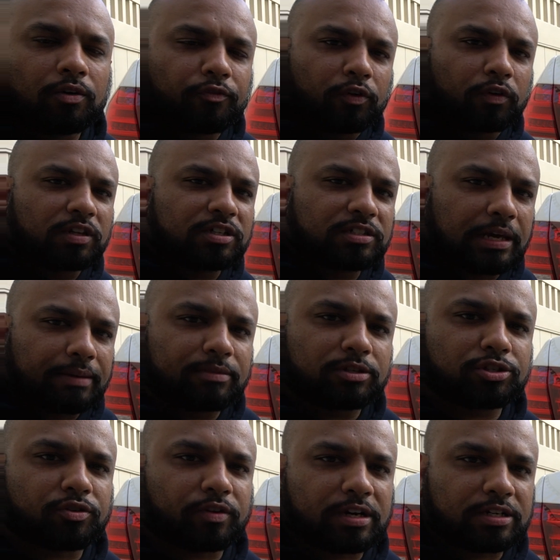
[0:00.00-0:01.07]
For this
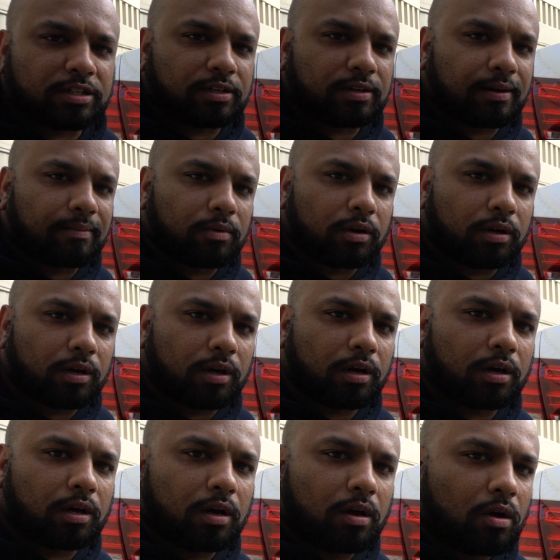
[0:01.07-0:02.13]
demonstration, I'm gonna